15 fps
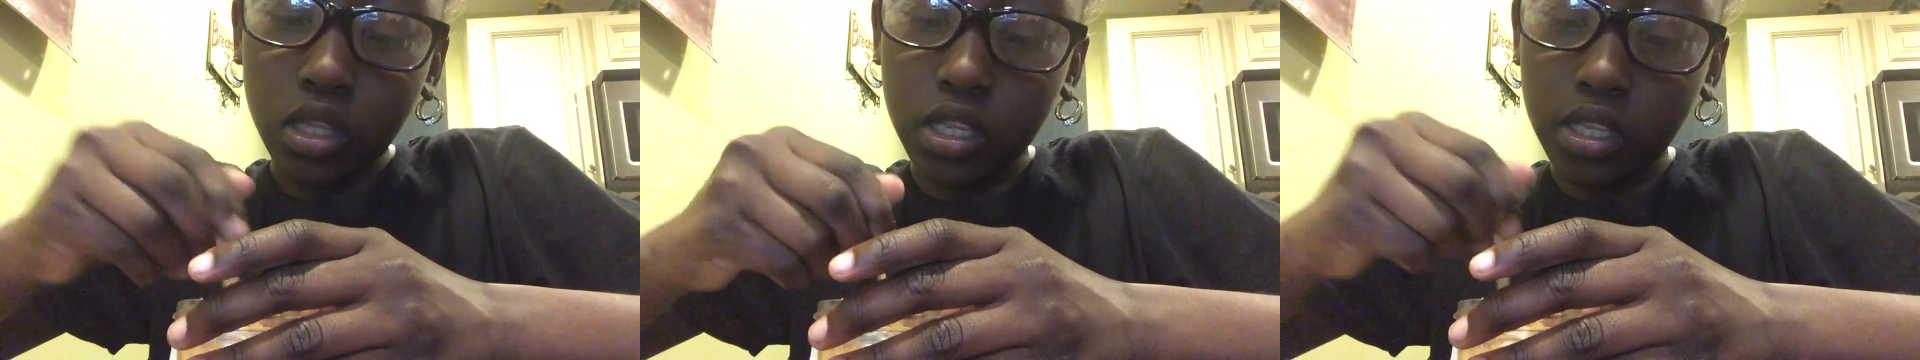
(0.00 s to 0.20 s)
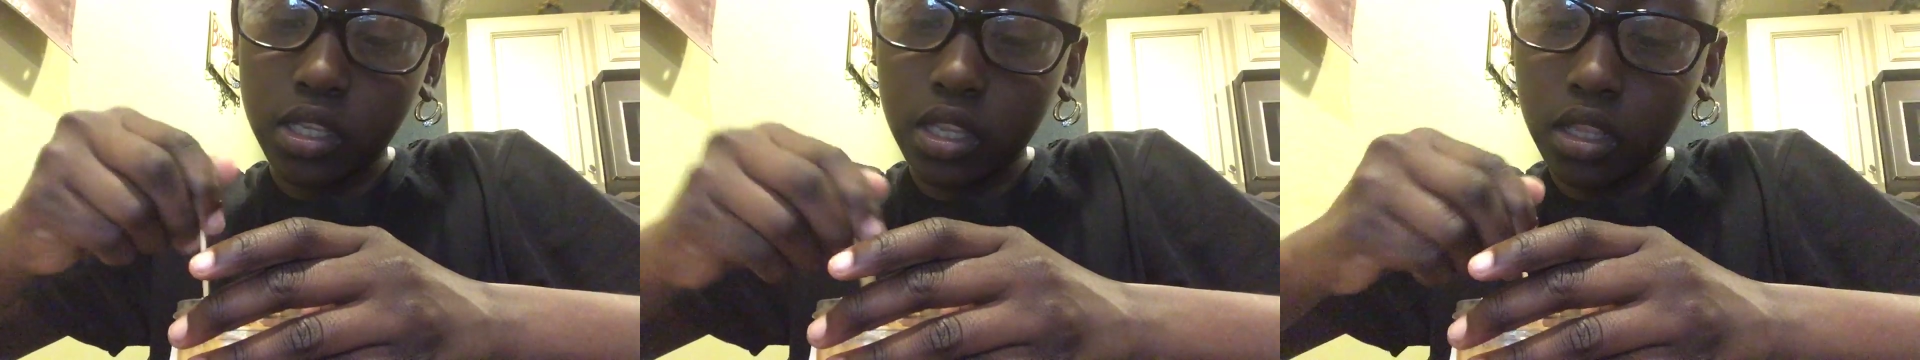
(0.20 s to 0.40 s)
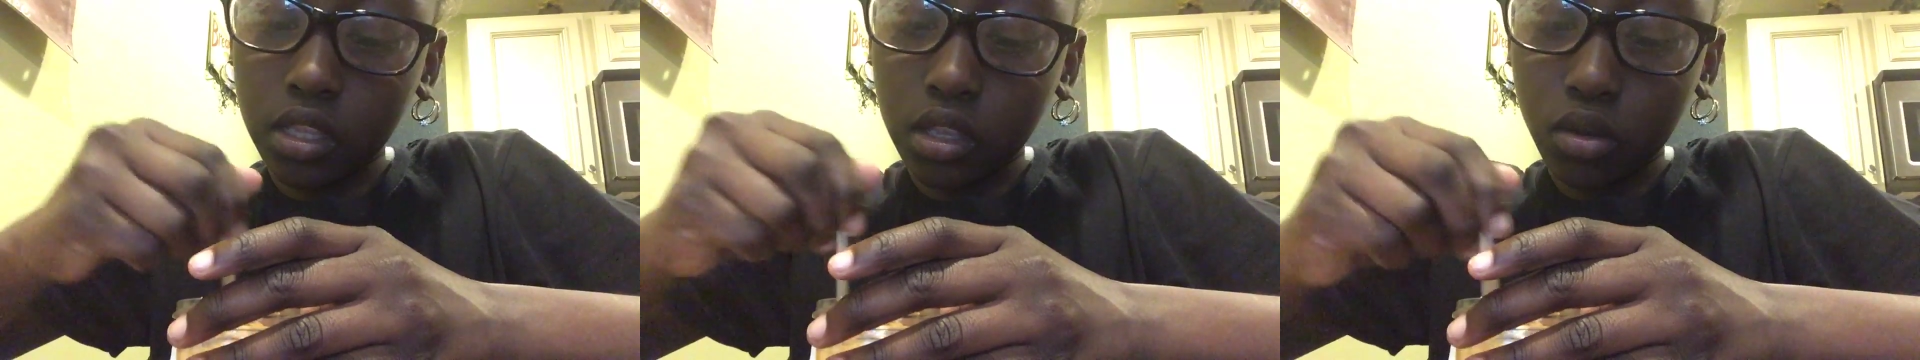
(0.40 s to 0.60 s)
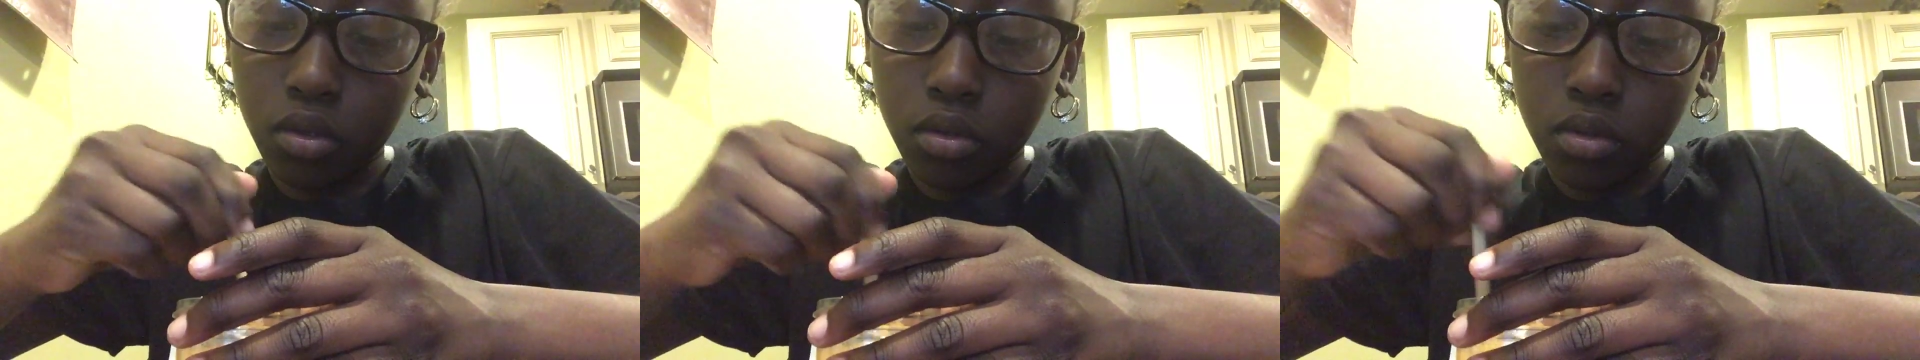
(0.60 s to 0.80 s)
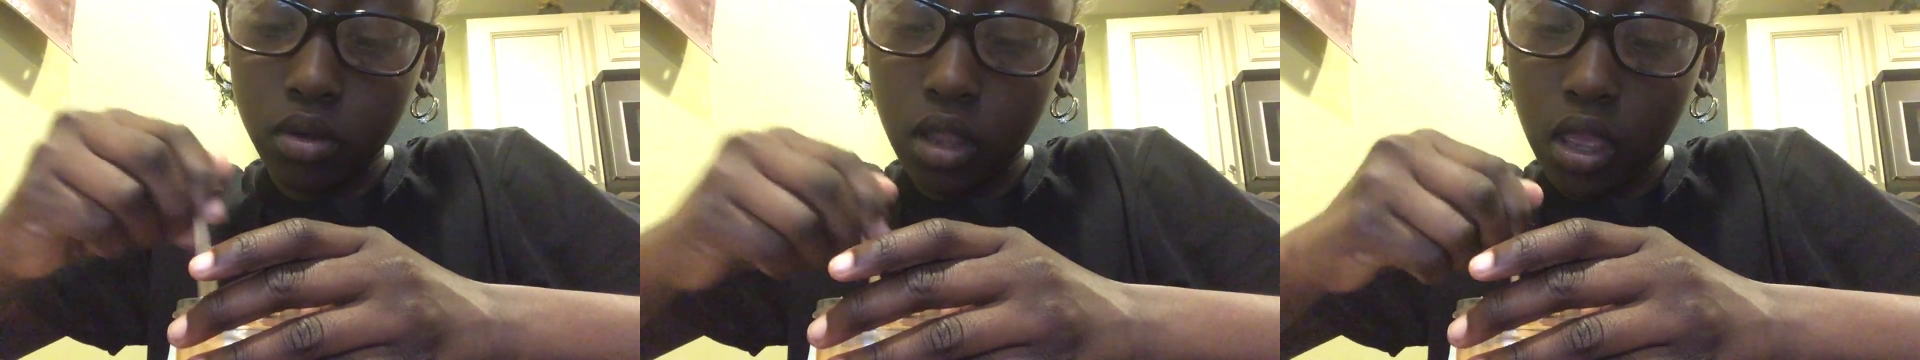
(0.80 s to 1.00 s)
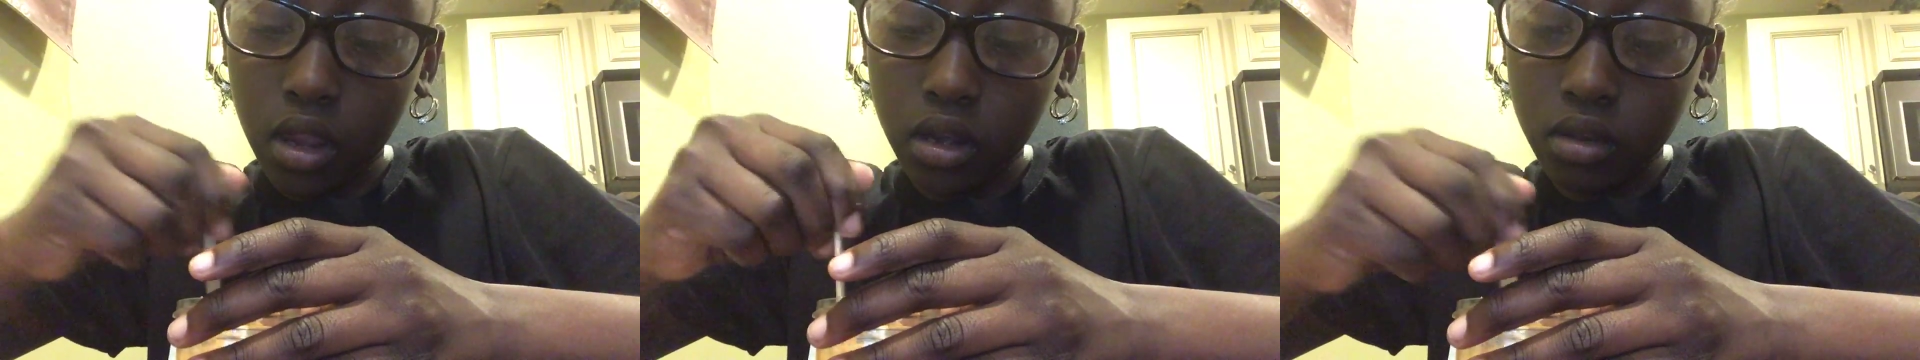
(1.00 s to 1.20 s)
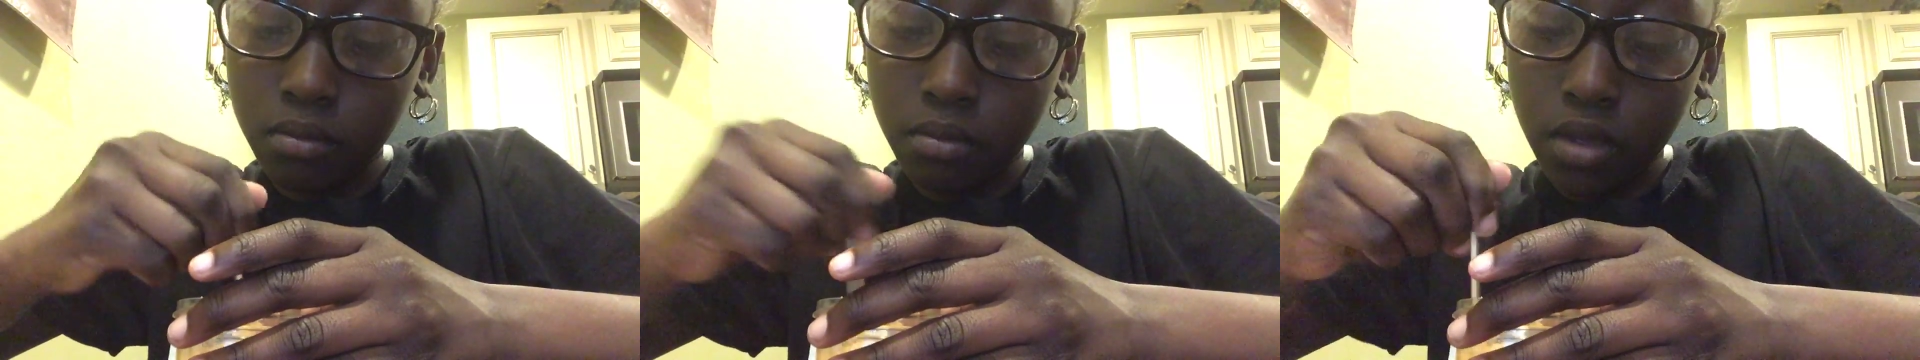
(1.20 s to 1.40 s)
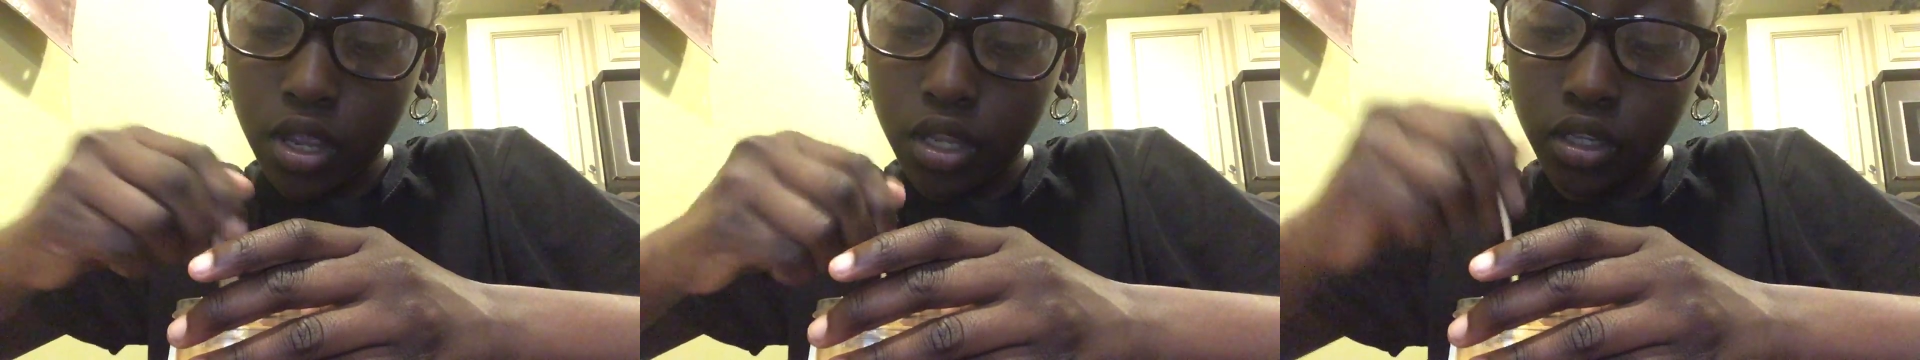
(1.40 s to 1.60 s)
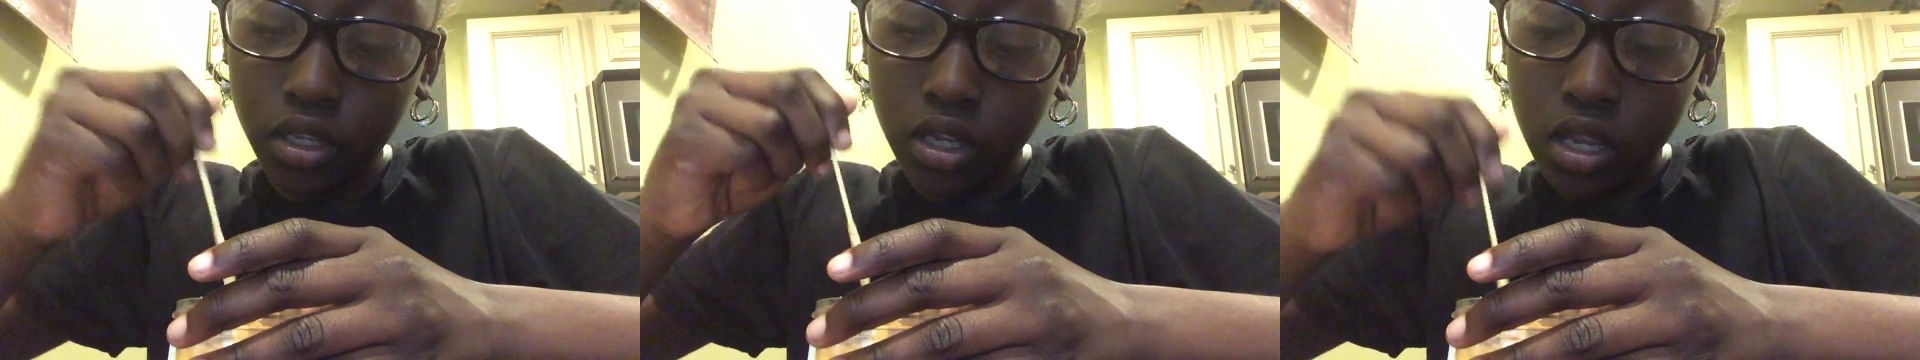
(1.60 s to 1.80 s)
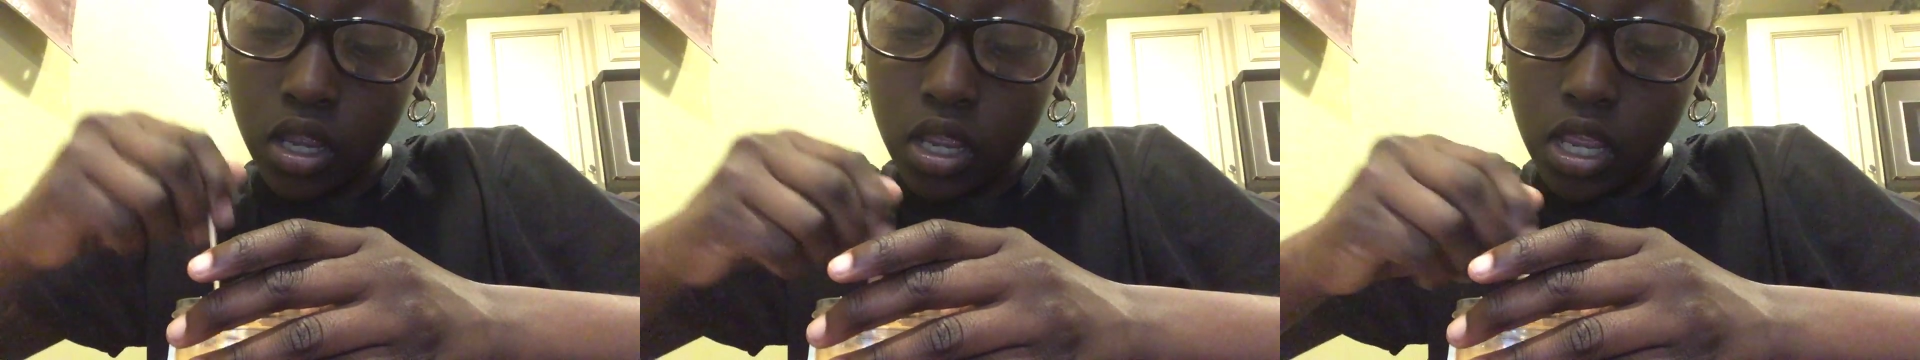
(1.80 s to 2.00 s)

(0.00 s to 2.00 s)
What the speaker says: Just a little, not much.